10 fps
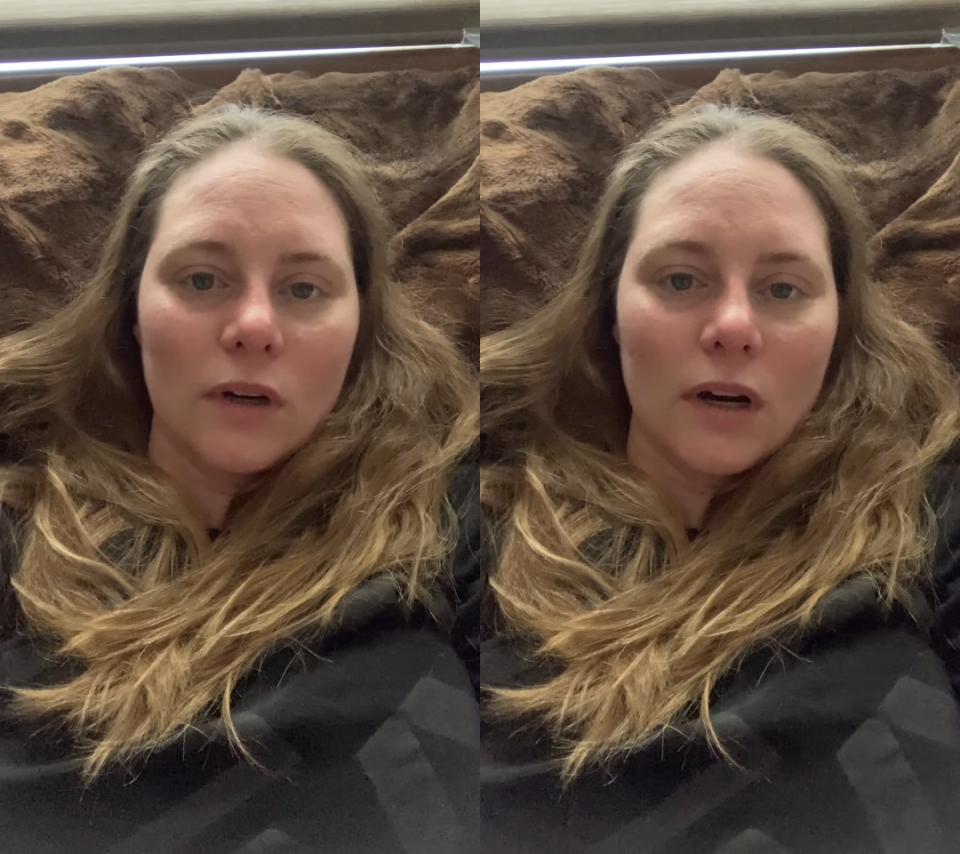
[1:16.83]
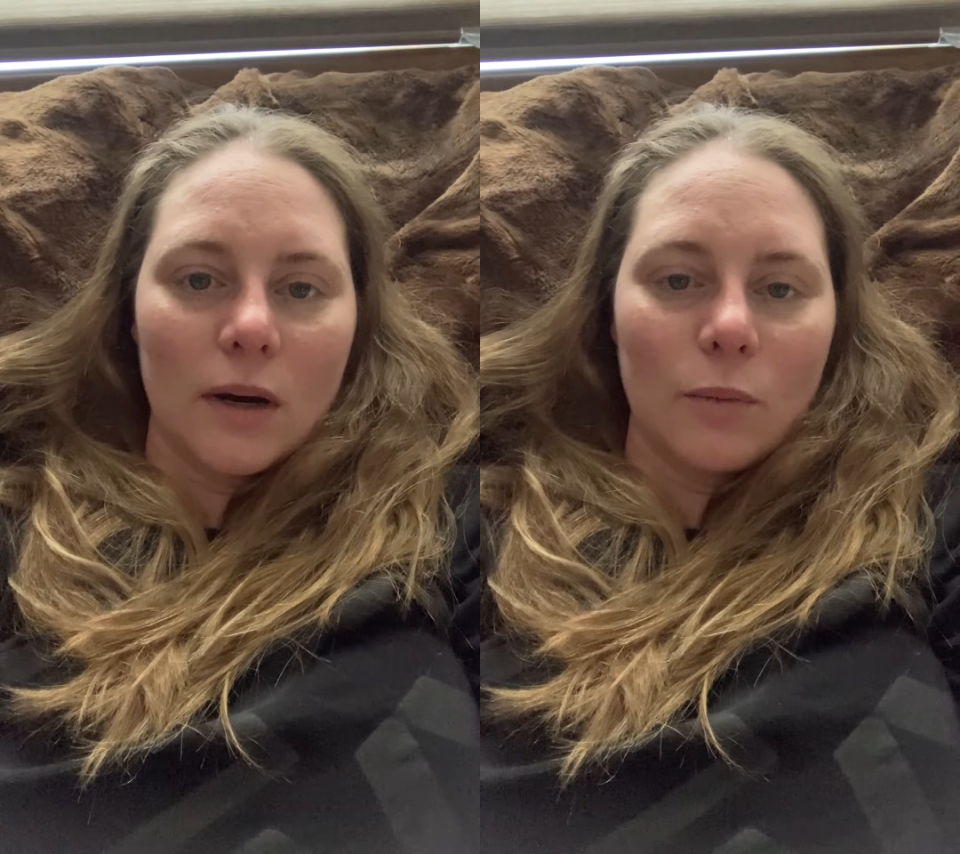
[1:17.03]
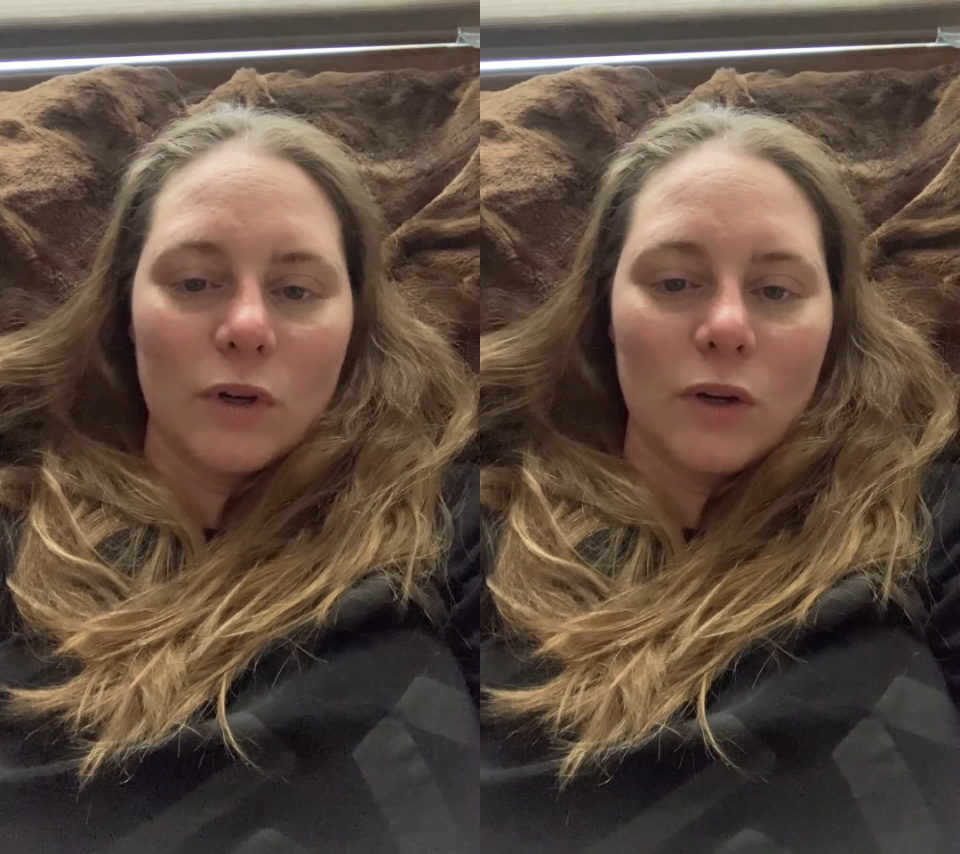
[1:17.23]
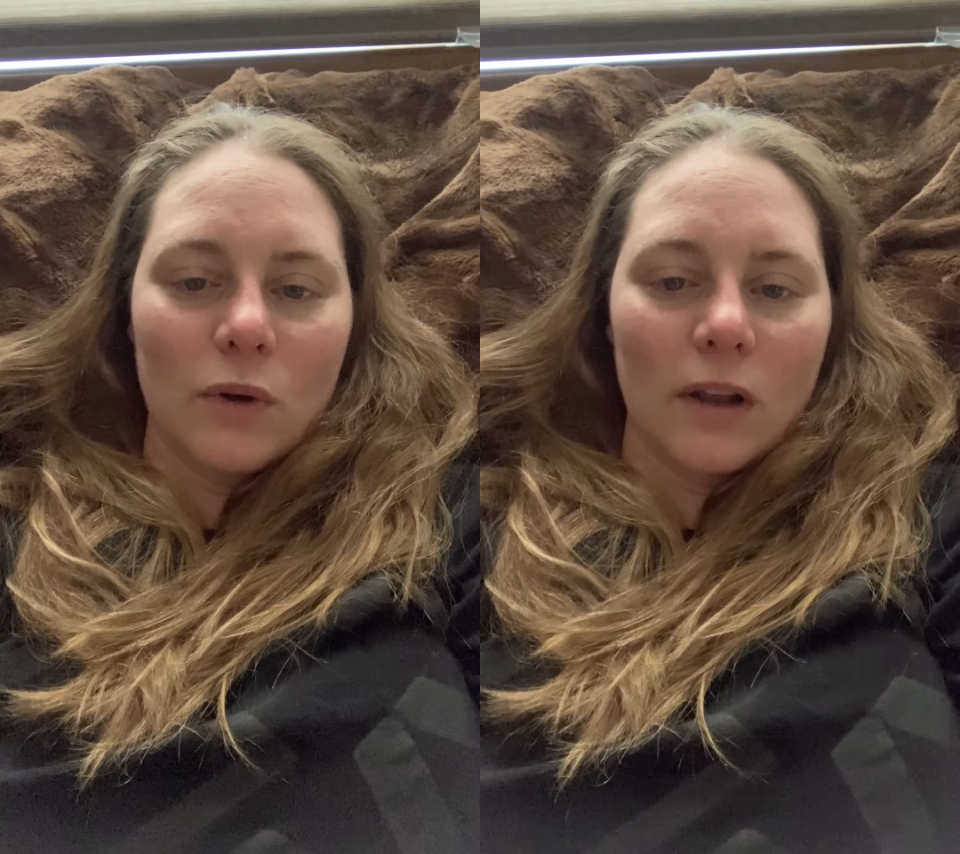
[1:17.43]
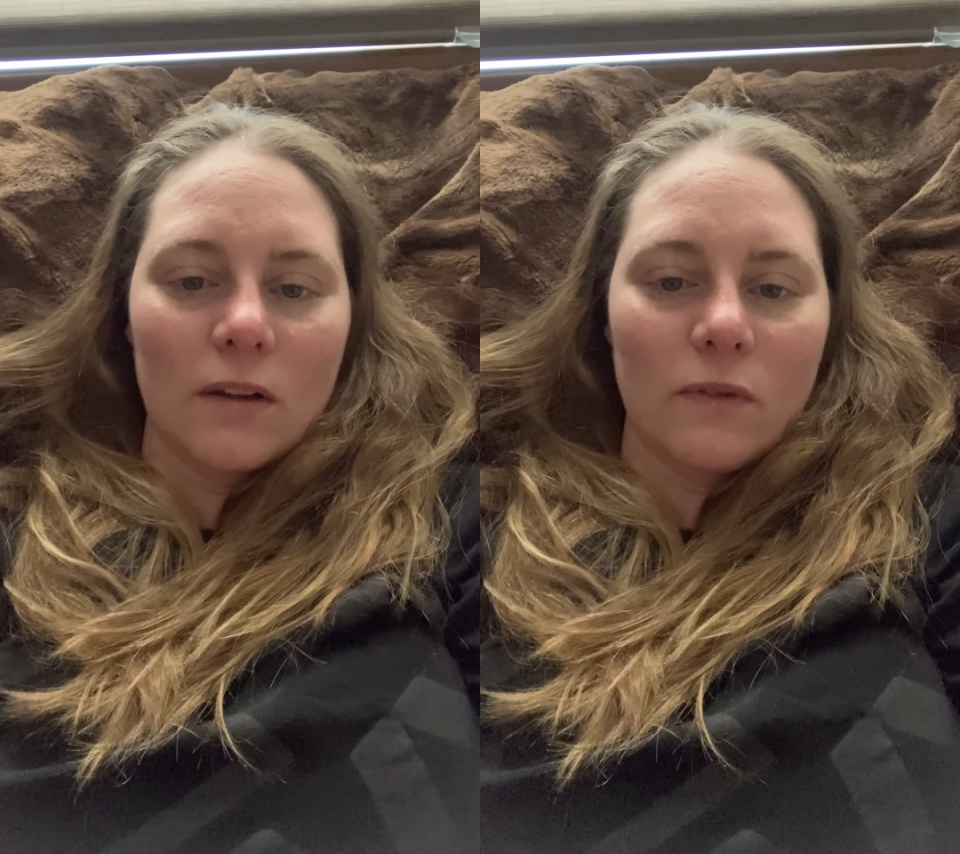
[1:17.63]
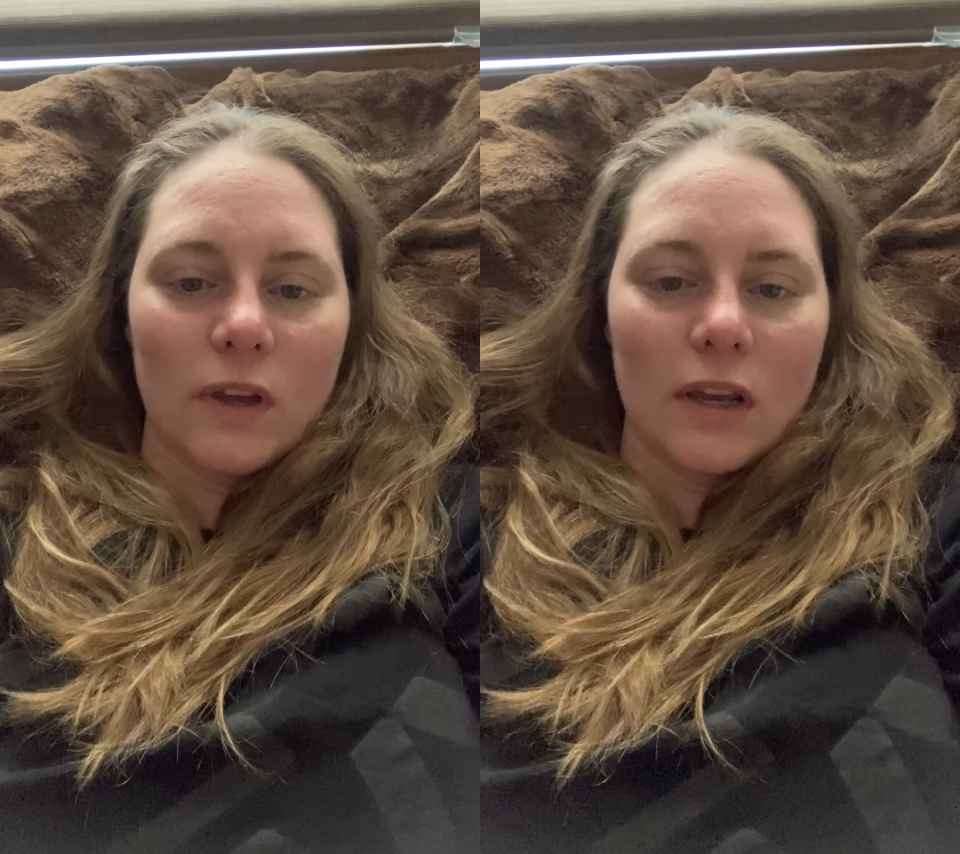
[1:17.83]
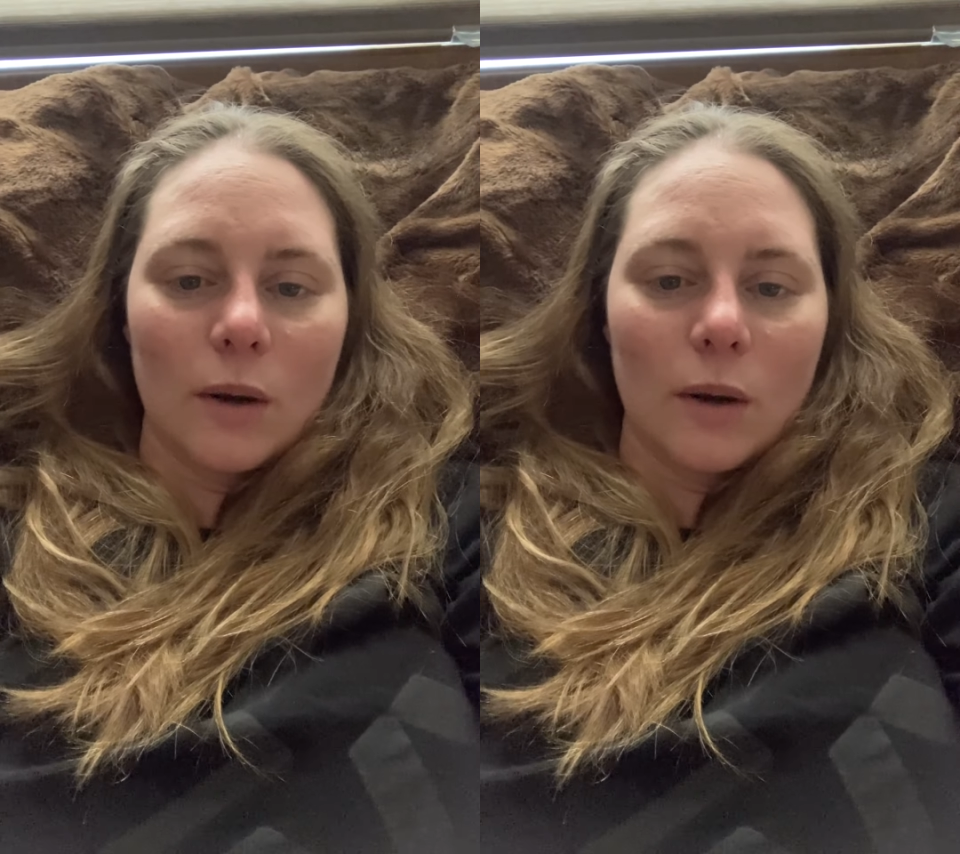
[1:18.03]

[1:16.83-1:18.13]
Um, when you elevate